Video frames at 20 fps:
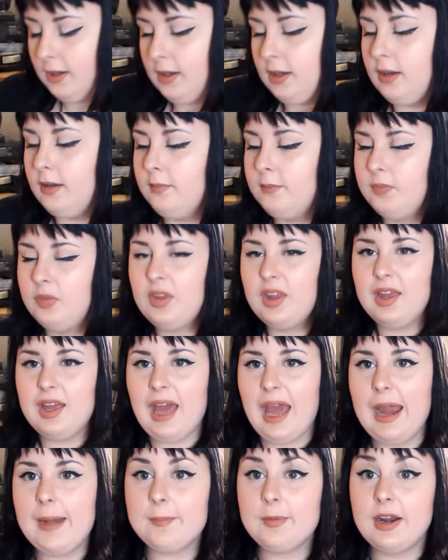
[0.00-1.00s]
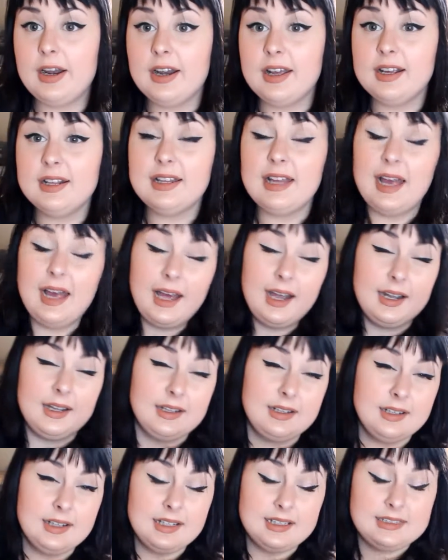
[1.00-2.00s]
um, a product
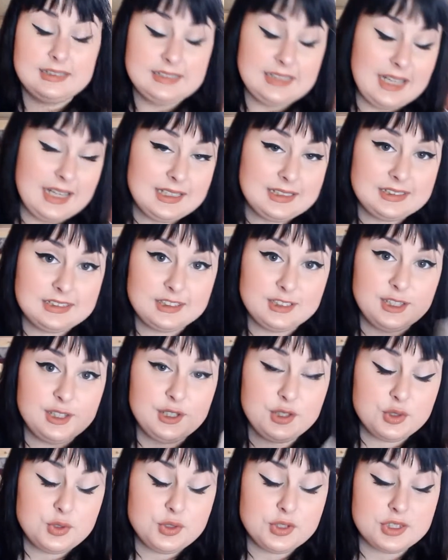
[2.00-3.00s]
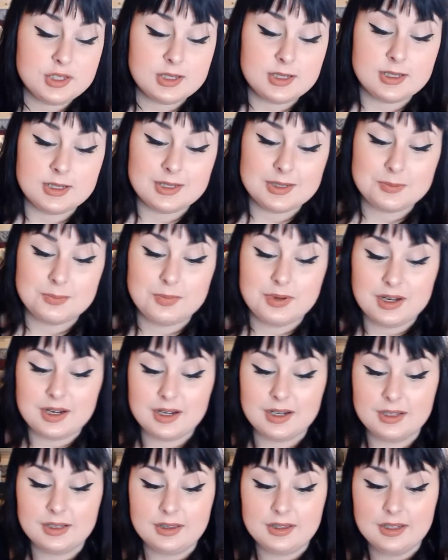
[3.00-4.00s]
that it says she uses,
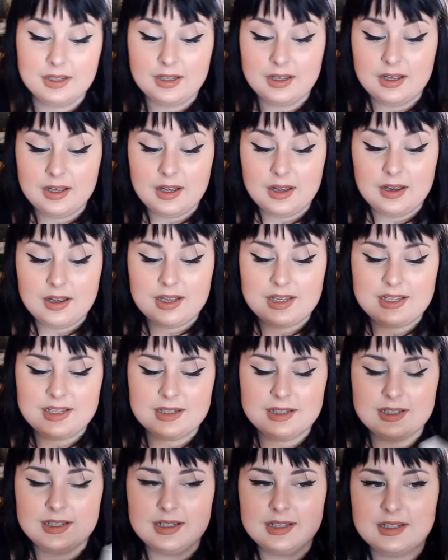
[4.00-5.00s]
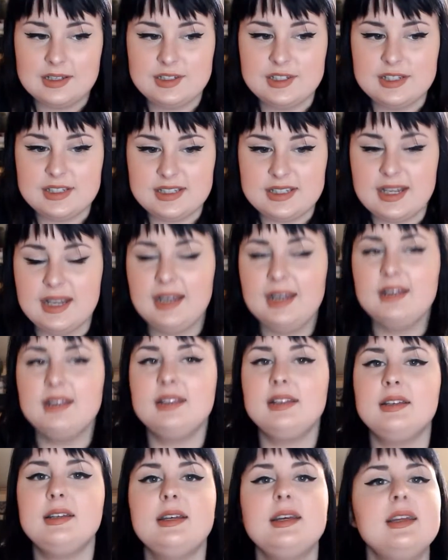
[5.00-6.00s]
but it, she said
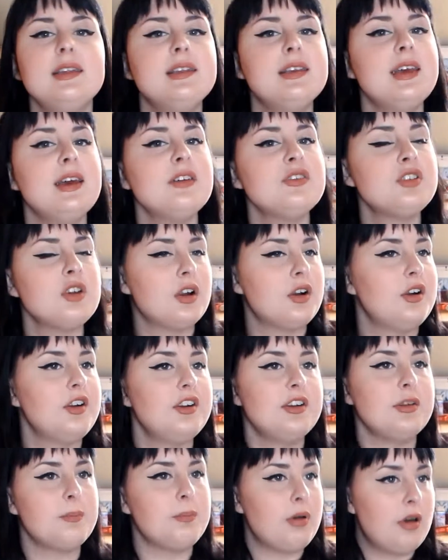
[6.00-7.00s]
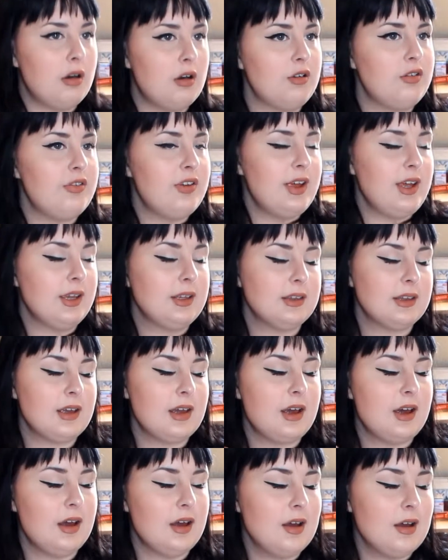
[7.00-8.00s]
it gives her the perfect
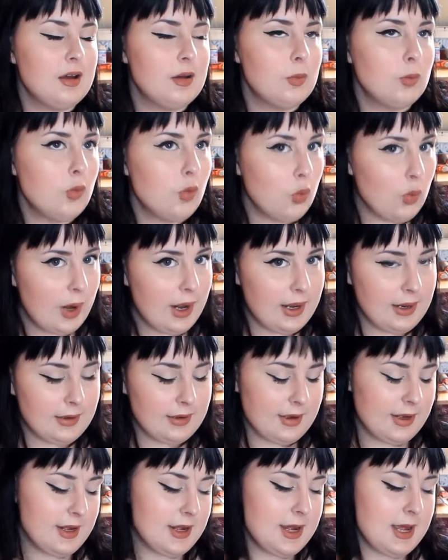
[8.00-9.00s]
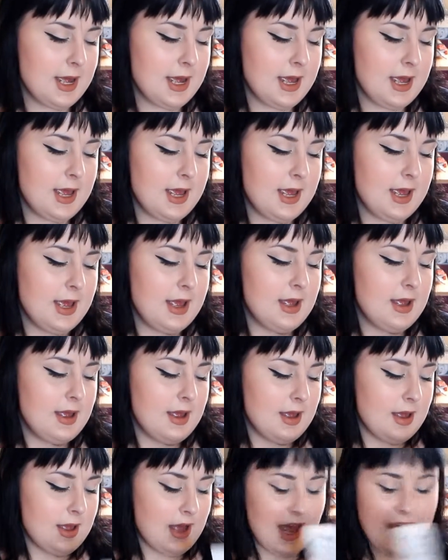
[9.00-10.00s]
um, wing.
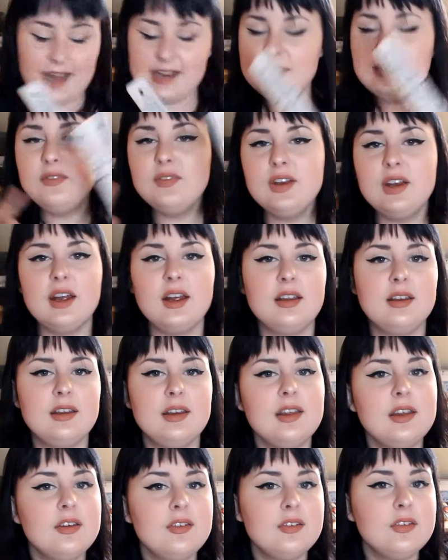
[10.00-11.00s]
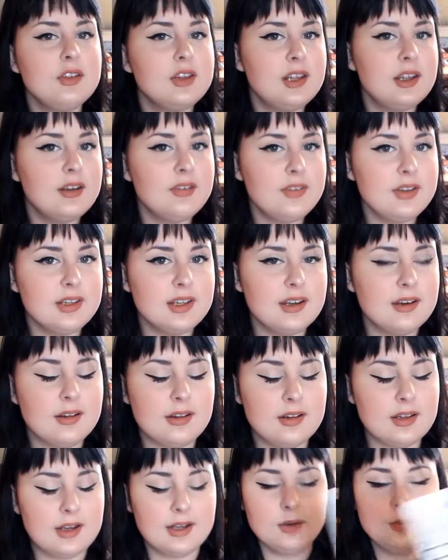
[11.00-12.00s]
I didn't even, didn't even get a
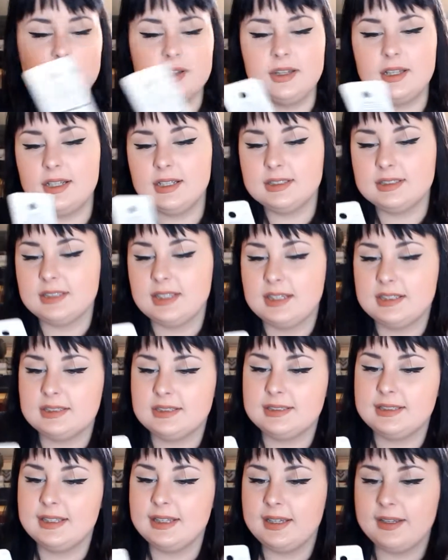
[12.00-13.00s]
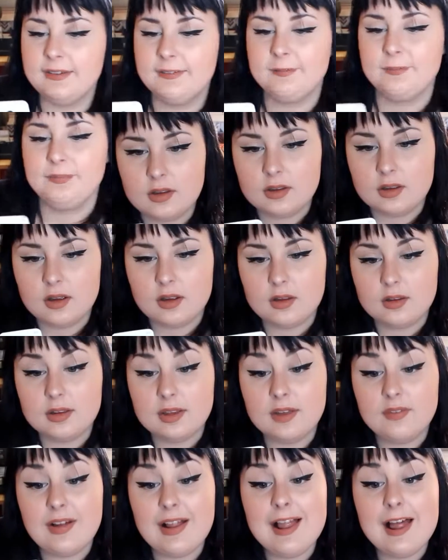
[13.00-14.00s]
line with this. It's the
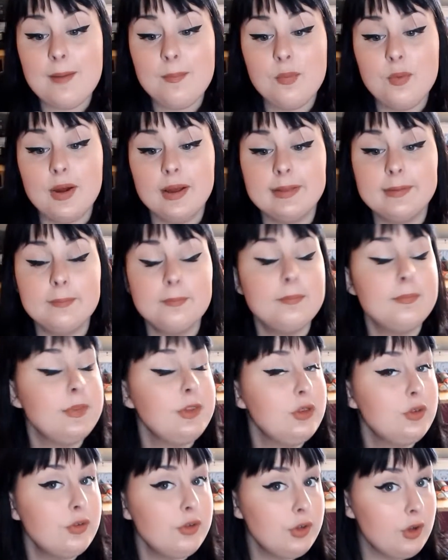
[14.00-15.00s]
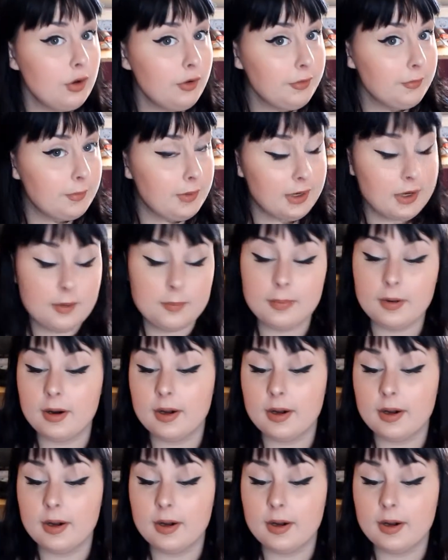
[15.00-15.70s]
developed with New York makeup